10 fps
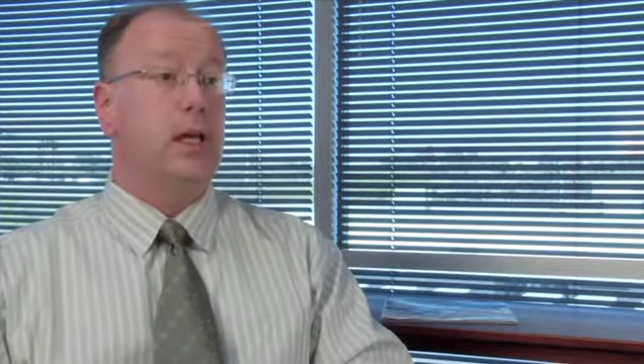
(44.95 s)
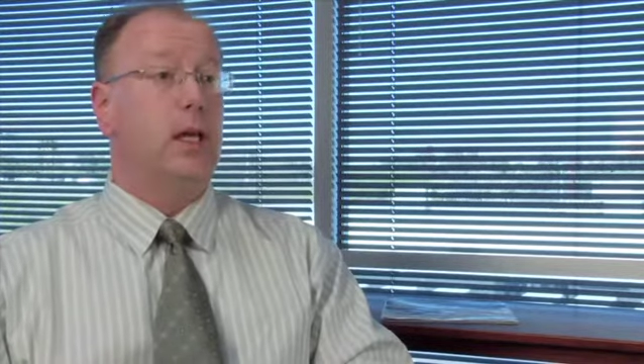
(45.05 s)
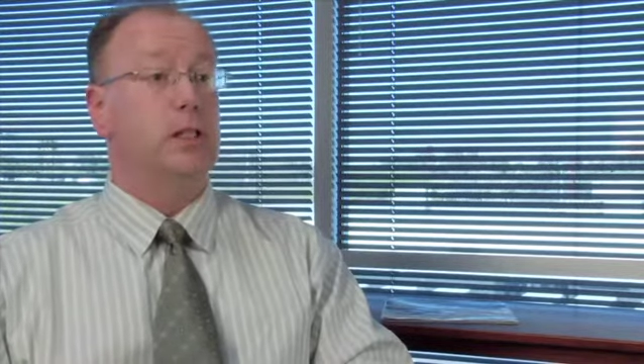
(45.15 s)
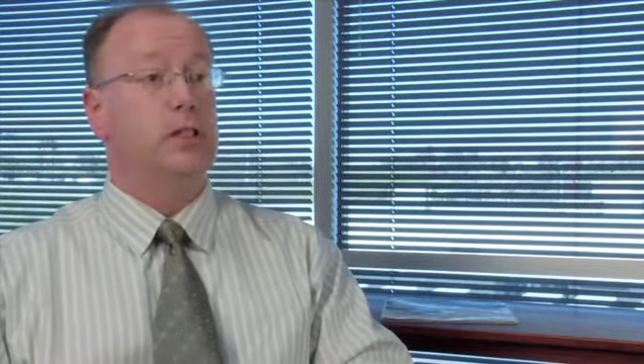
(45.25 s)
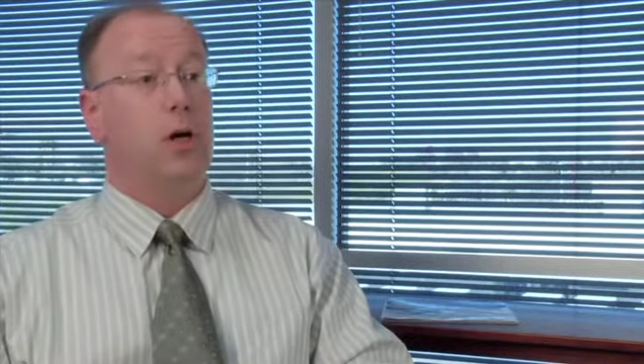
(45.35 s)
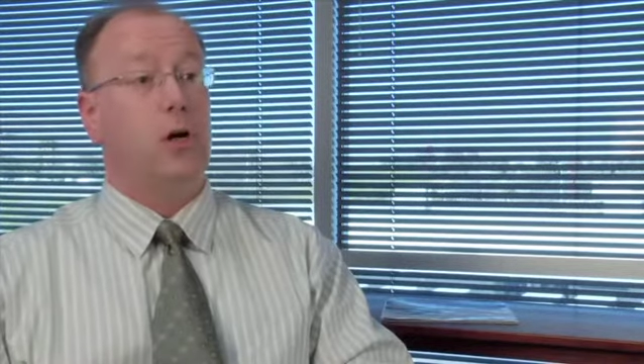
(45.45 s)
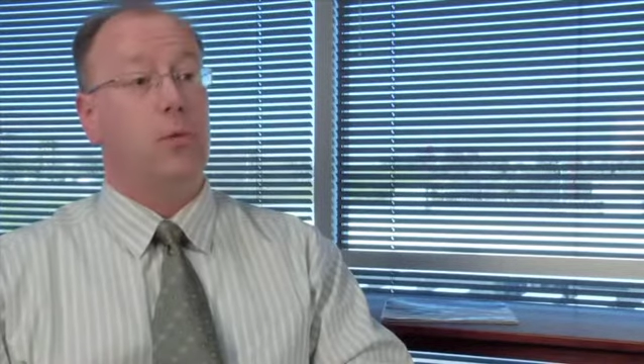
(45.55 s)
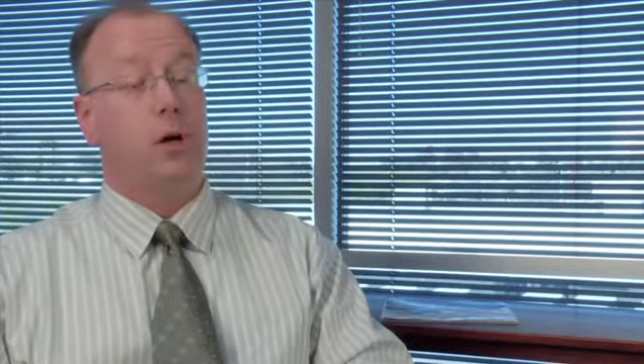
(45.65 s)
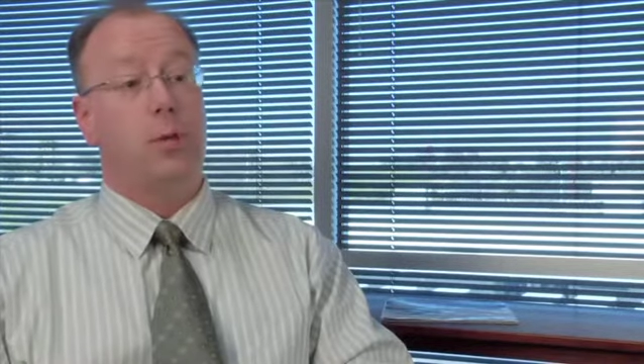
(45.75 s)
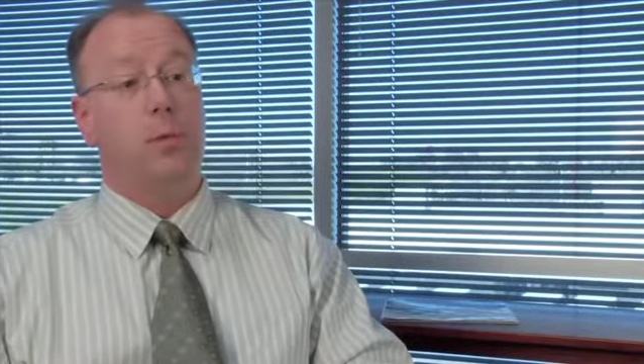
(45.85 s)
in a
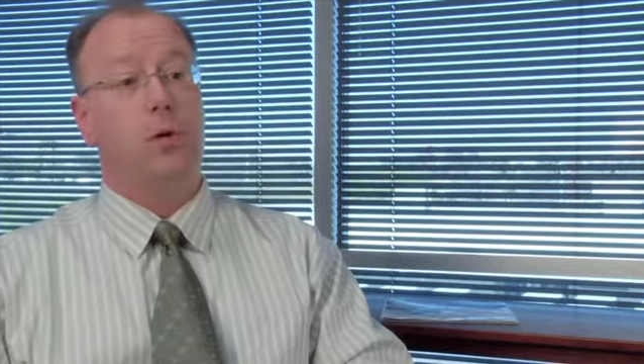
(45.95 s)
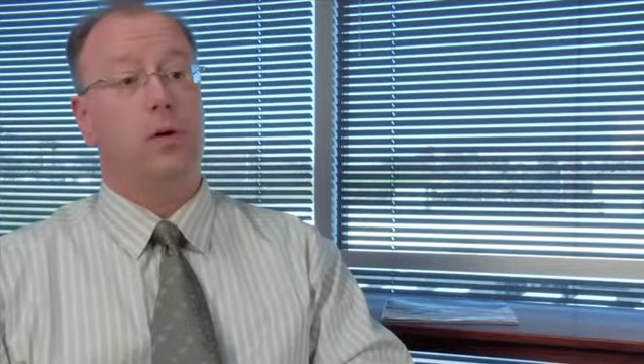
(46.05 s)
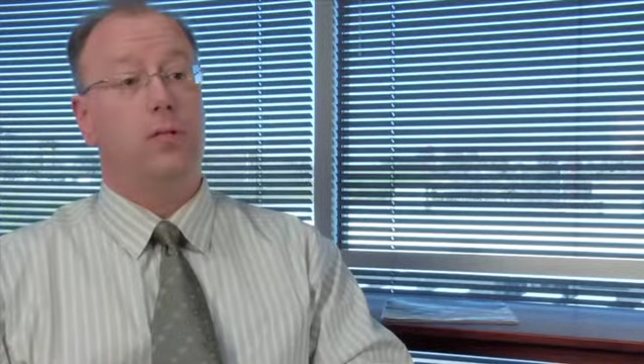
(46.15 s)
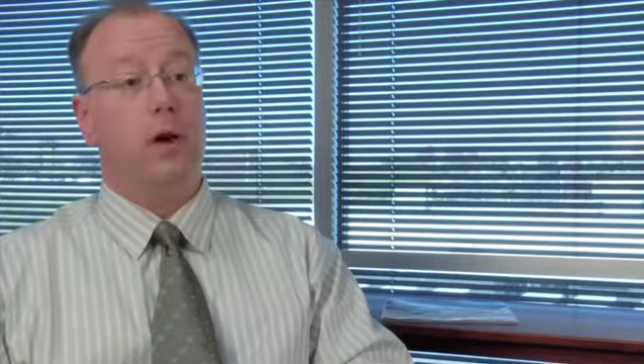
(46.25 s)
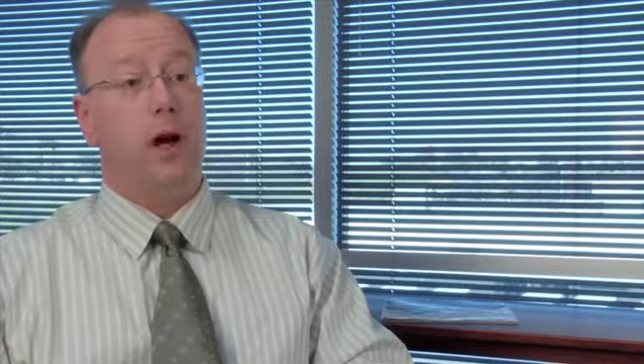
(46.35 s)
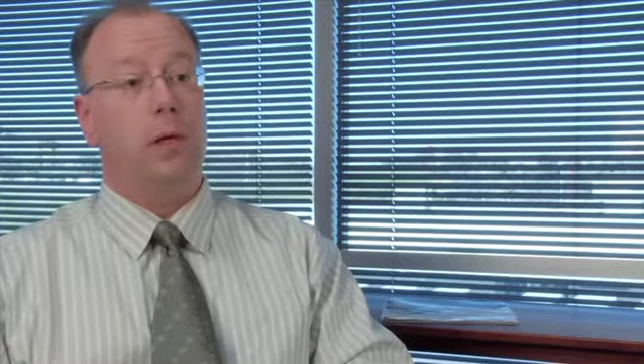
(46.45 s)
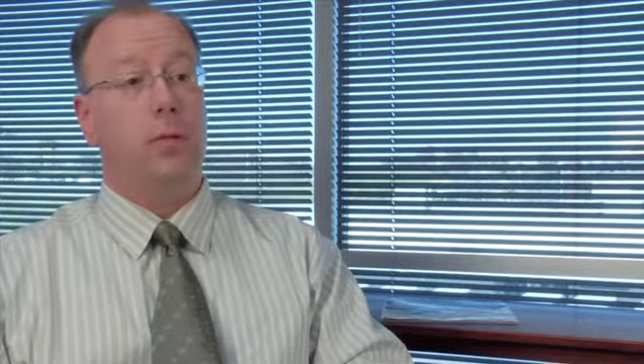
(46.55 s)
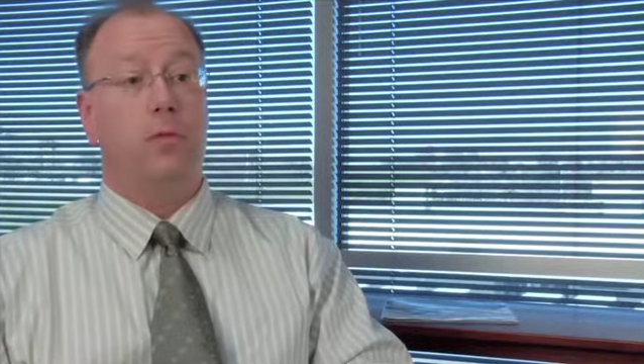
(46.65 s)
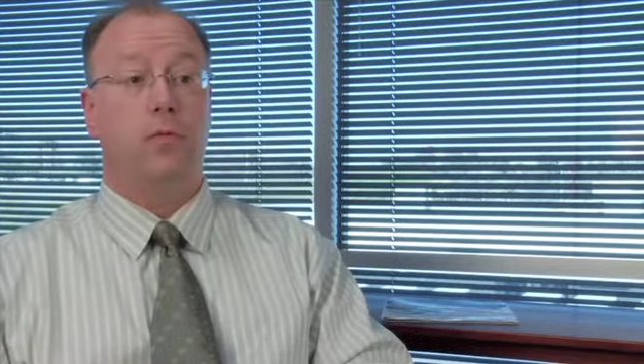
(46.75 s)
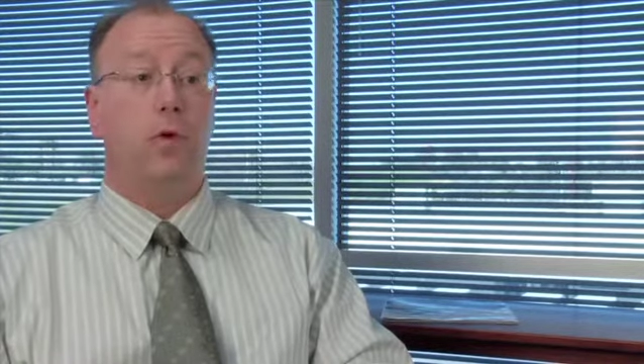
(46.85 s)
software-computer
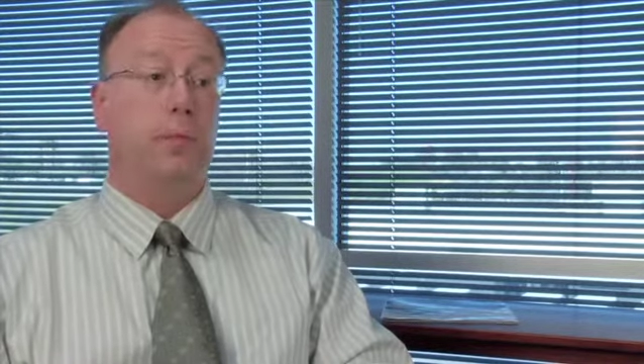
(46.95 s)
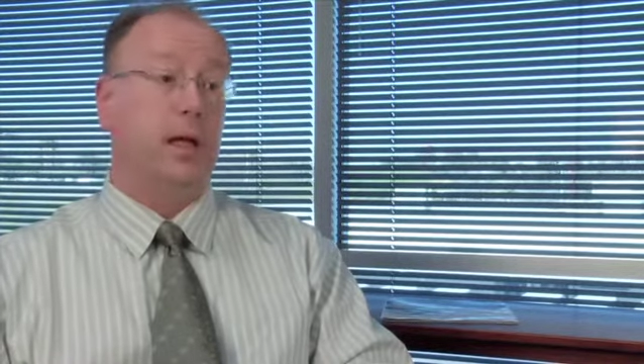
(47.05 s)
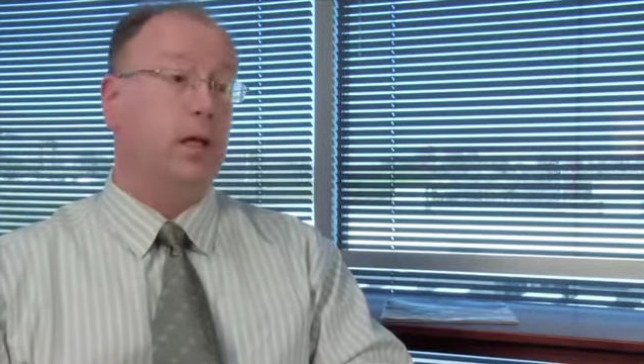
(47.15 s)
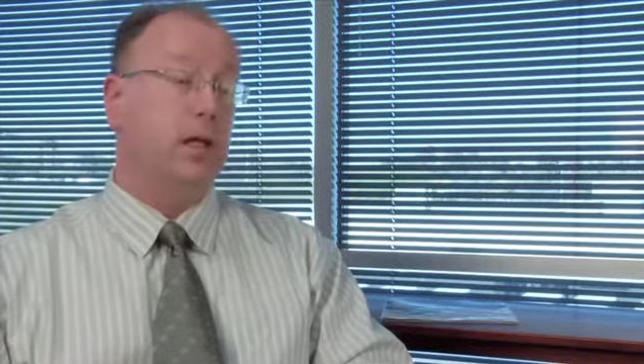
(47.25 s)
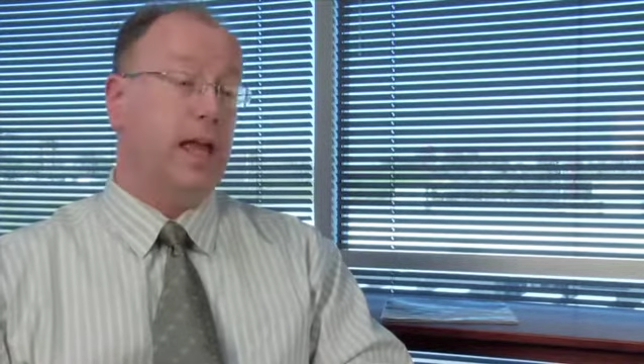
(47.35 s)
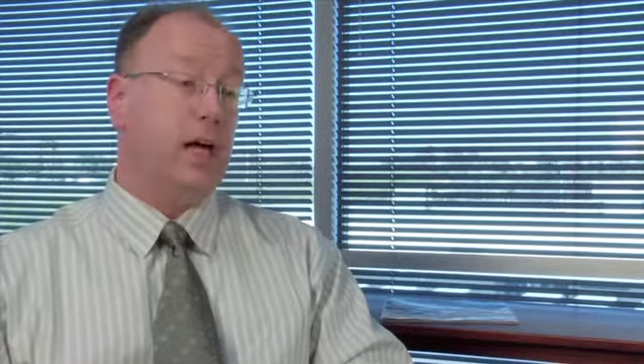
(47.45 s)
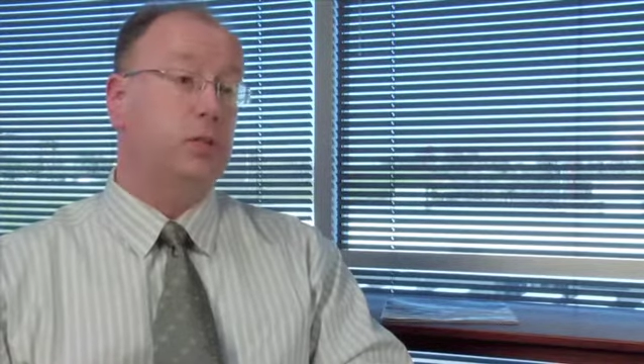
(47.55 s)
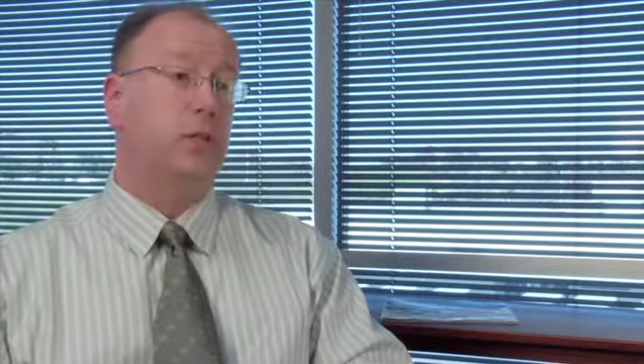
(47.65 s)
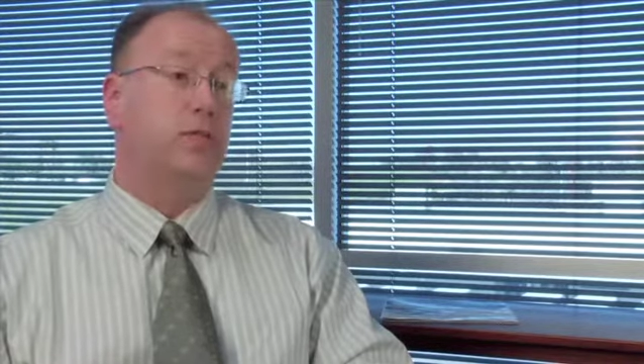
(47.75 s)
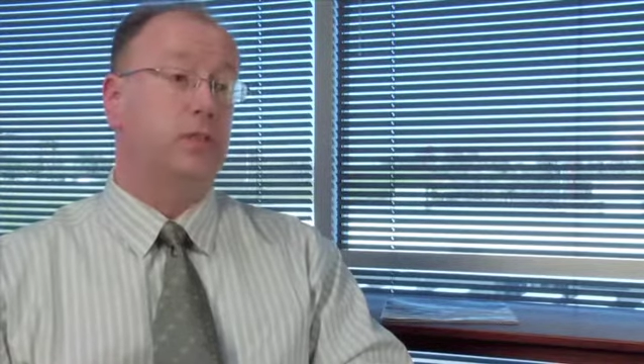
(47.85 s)
environment before making the
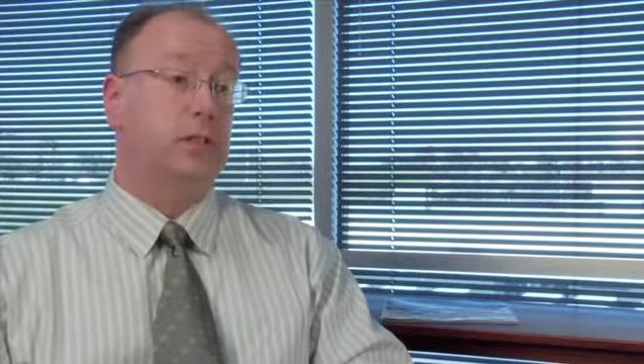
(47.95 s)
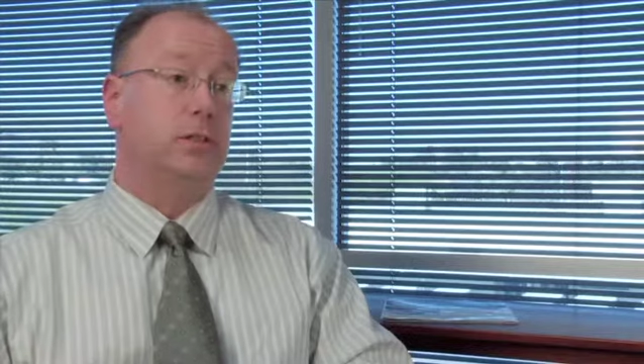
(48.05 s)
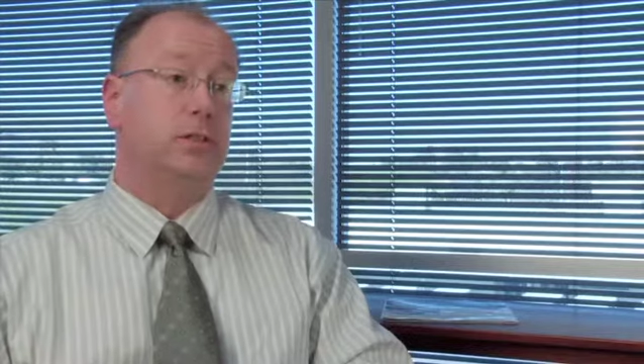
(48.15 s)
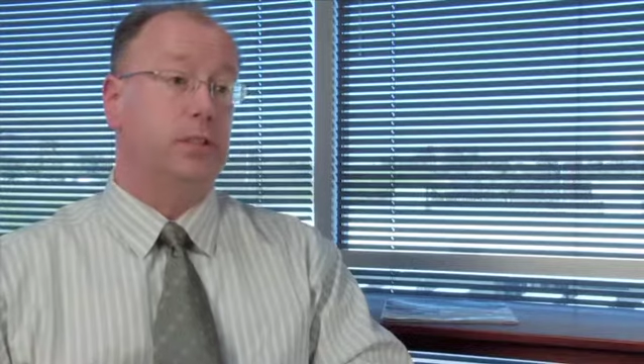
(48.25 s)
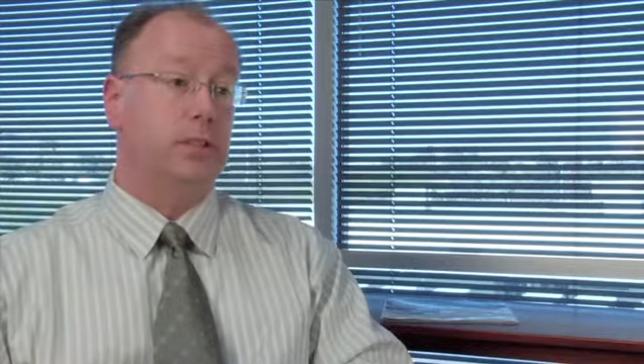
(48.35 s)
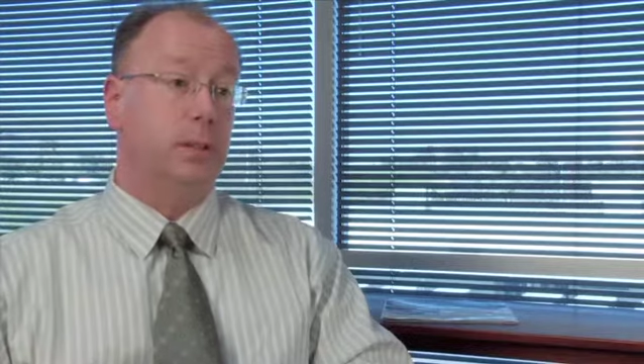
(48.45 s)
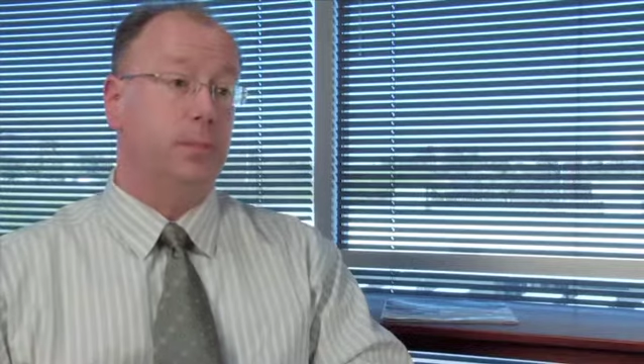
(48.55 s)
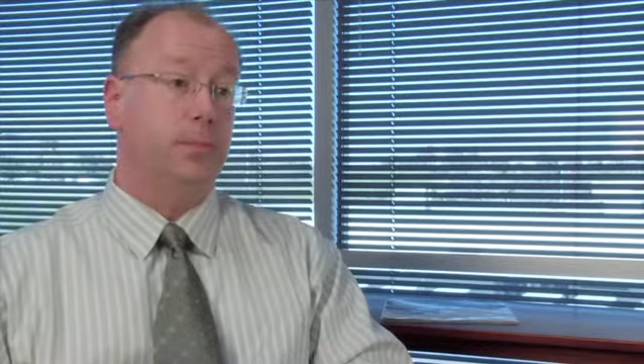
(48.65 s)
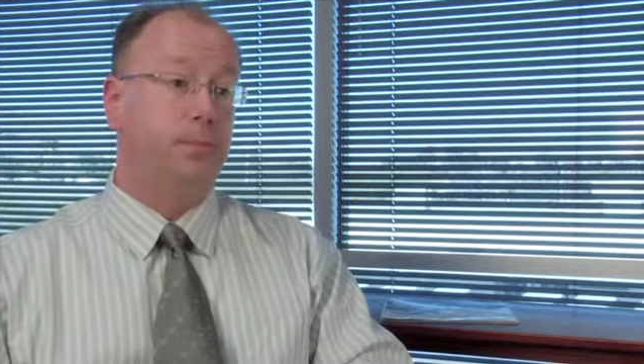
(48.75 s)
actual physical system.